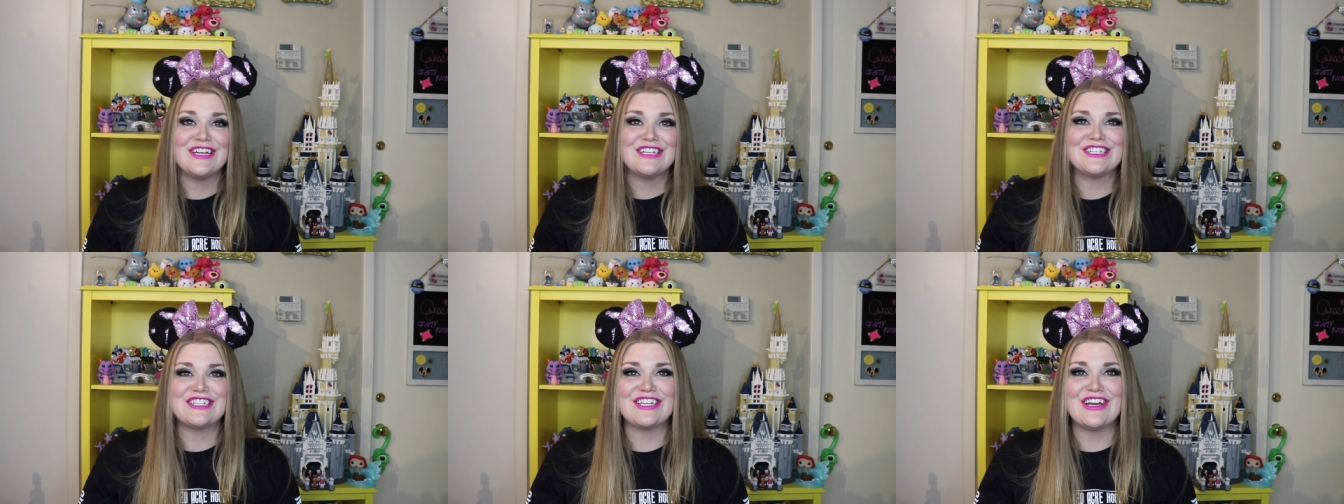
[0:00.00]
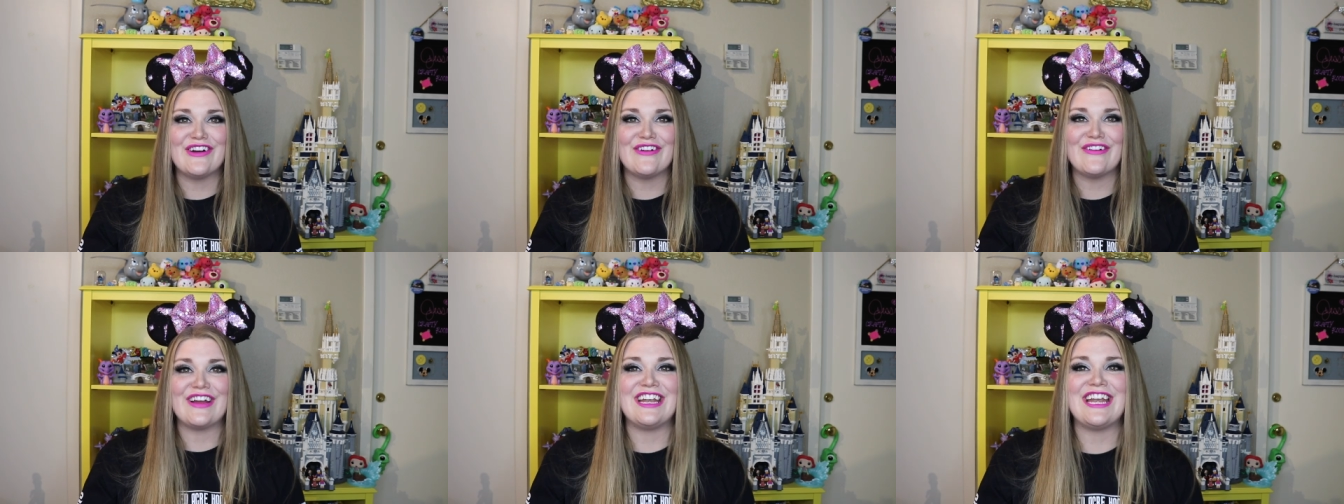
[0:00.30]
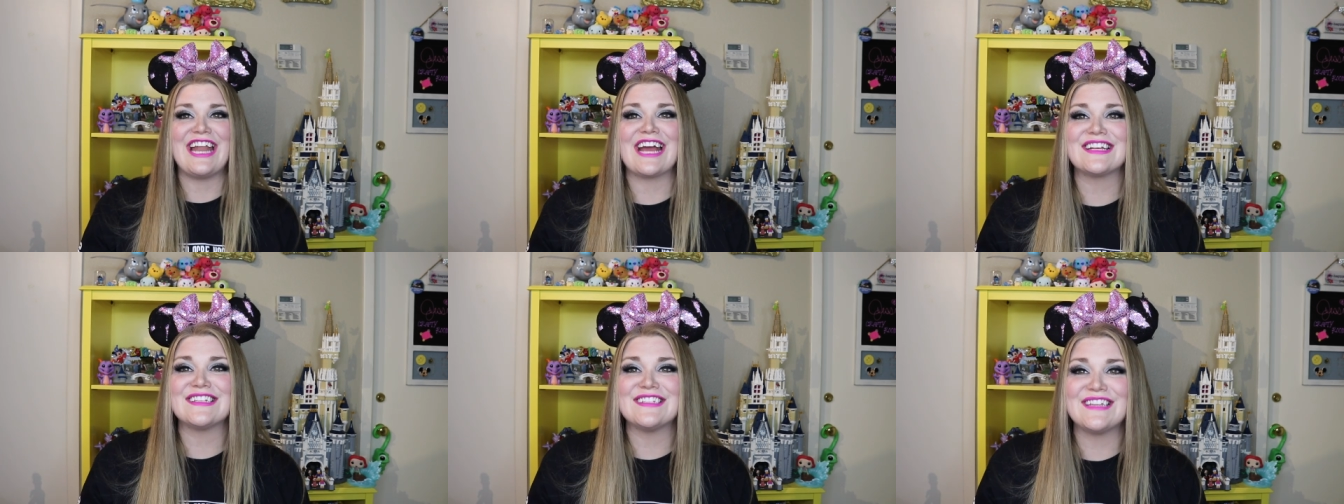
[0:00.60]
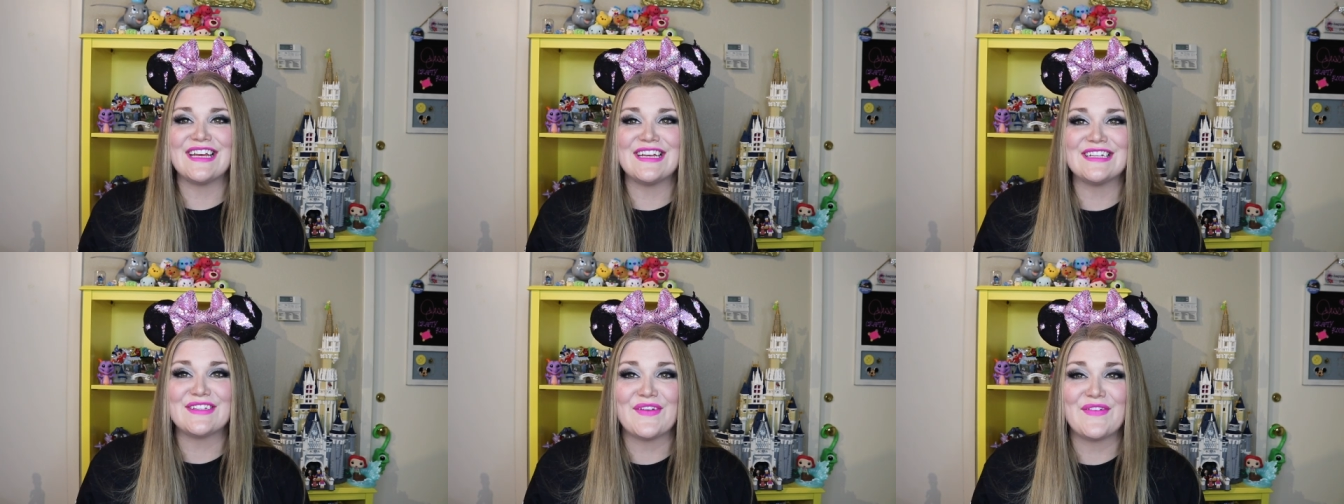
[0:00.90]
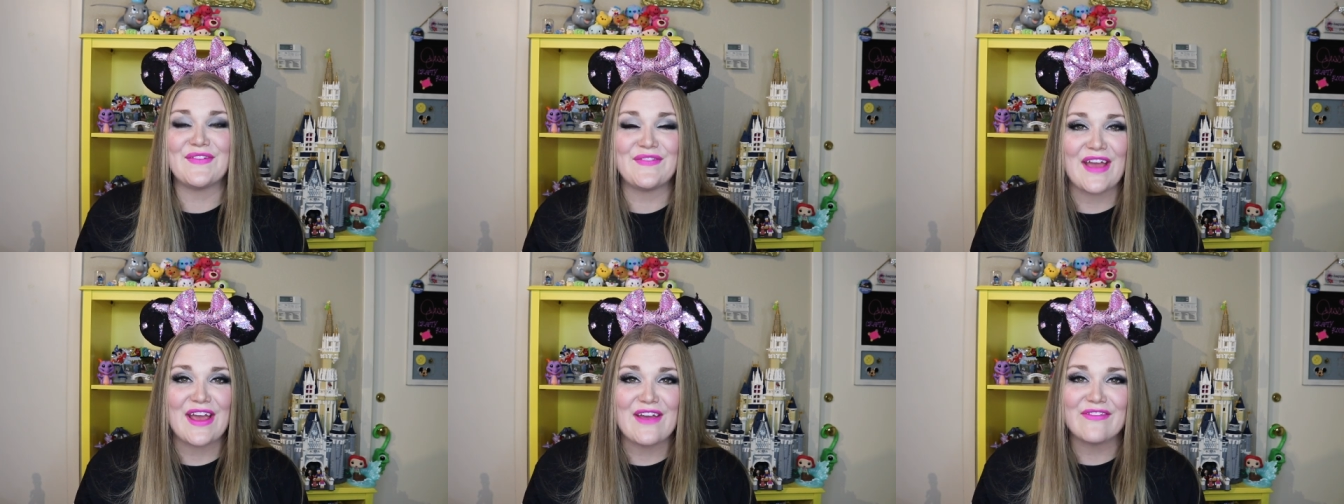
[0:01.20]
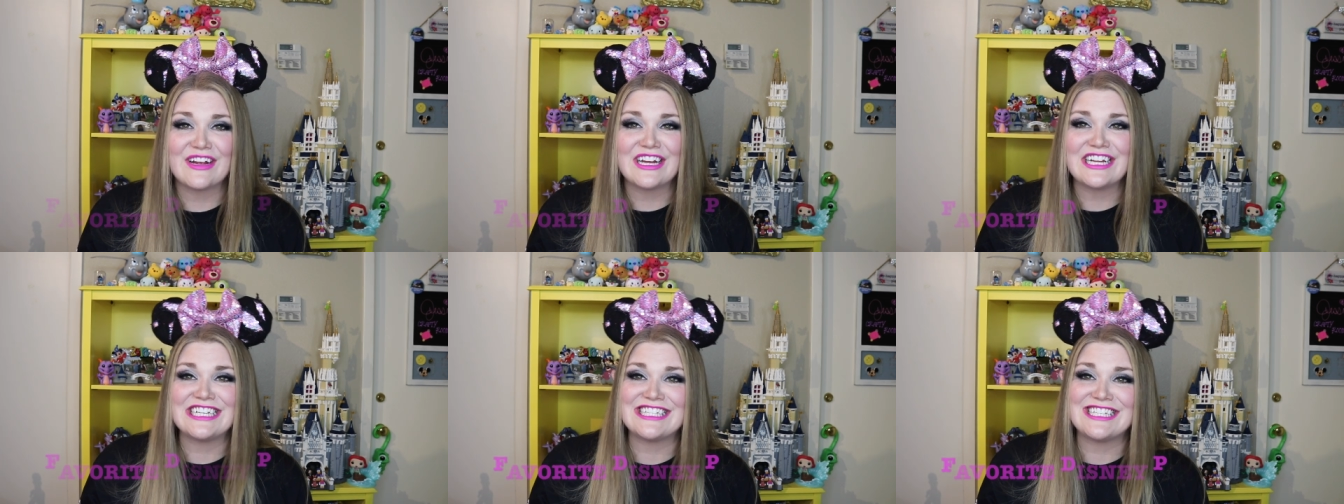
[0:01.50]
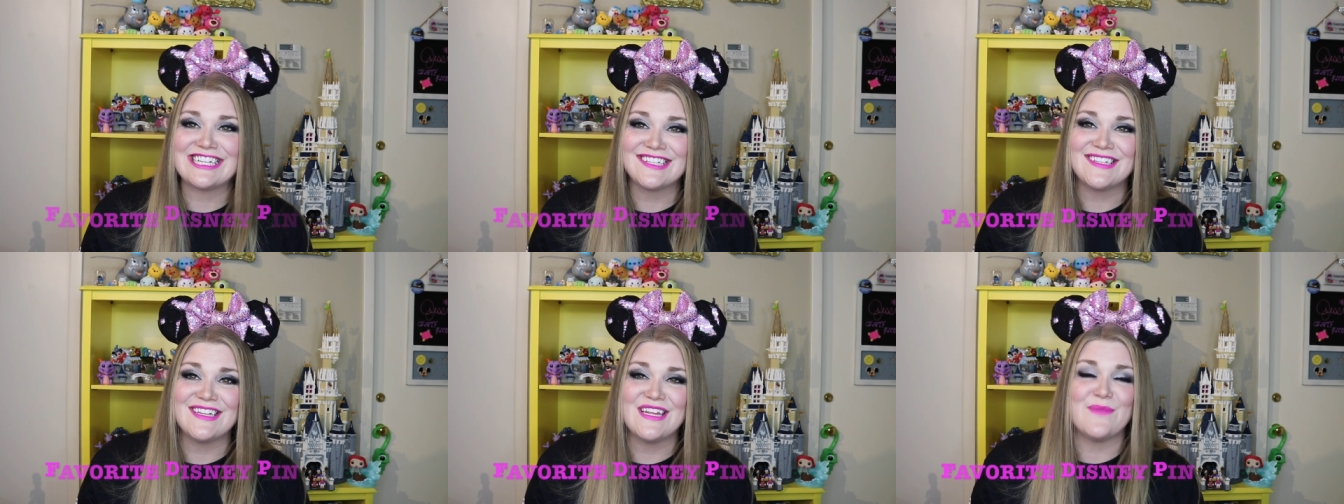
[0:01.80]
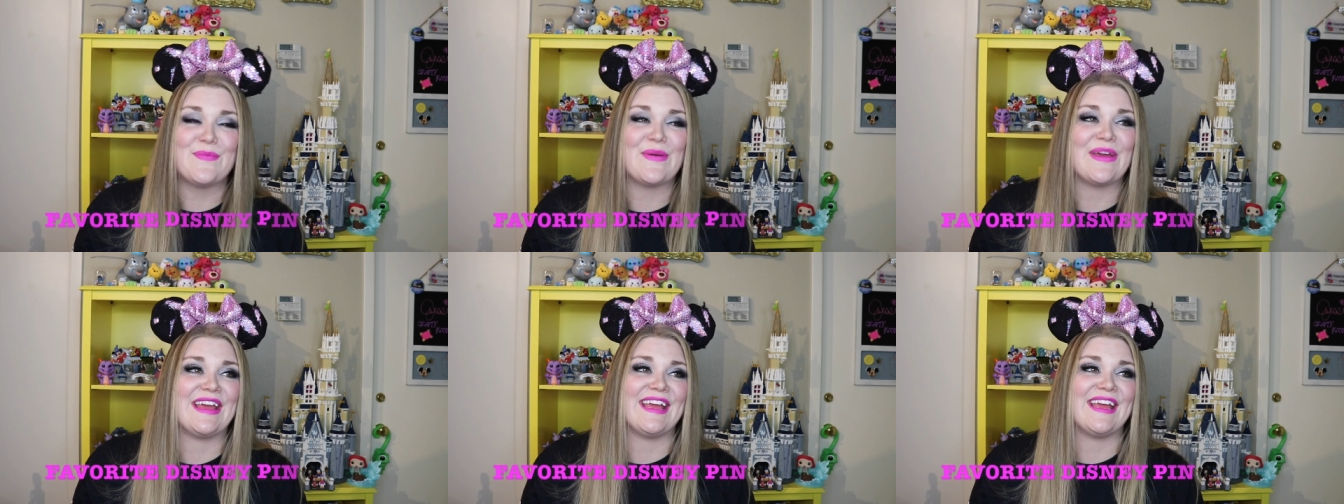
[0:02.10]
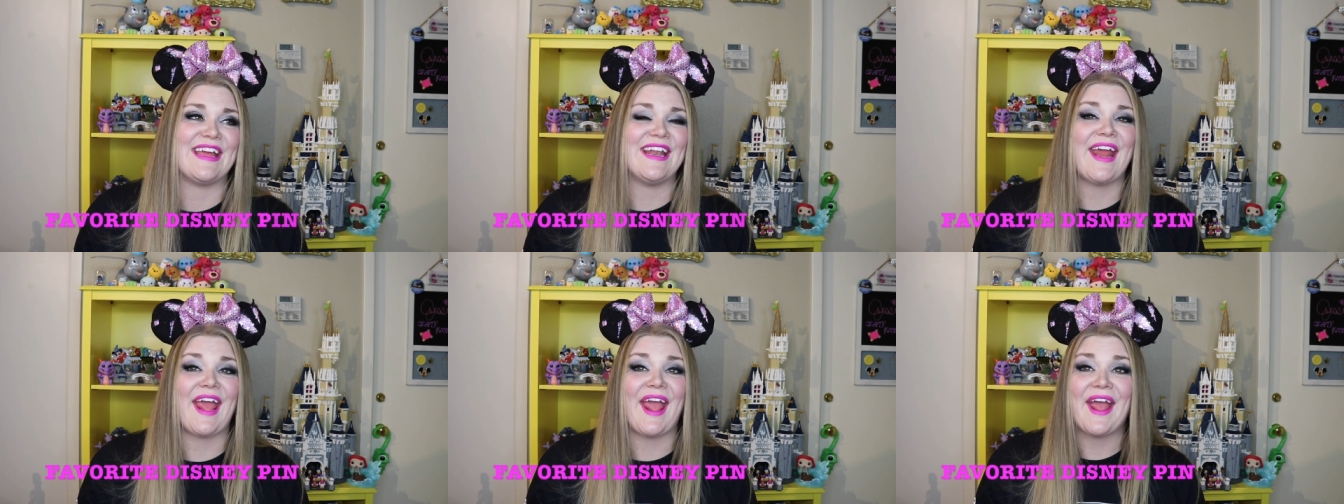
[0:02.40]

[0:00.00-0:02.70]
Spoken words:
So next is a favorite Disney pin,